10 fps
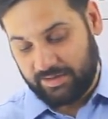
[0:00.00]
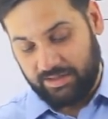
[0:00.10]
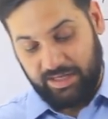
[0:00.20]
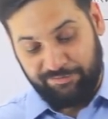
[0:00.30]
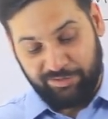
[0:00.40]

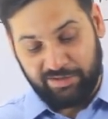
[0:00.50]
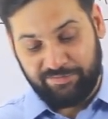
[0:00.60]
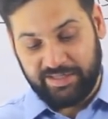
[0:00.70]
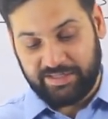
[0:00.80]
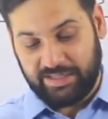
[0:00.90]
level
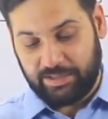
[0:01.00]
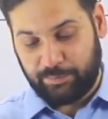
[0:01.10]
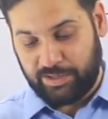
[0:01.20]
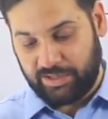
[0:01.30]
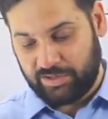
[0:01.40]
of data
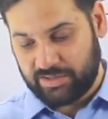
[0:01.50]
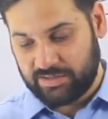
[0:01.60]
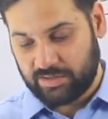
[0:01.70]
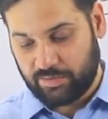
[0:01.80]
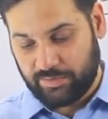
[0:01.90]

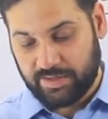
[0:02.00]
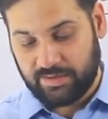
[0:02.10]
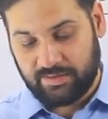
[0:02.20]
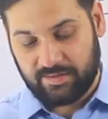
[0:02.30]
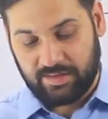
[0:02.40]
interpretation
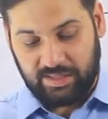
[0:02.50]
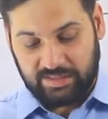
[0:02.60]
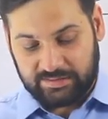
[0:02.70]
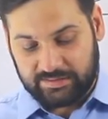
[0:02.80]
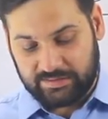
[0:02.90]
questions
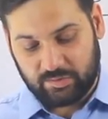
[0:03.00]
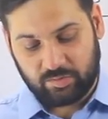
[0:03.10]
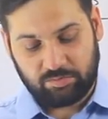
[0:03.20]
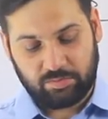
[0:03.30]
is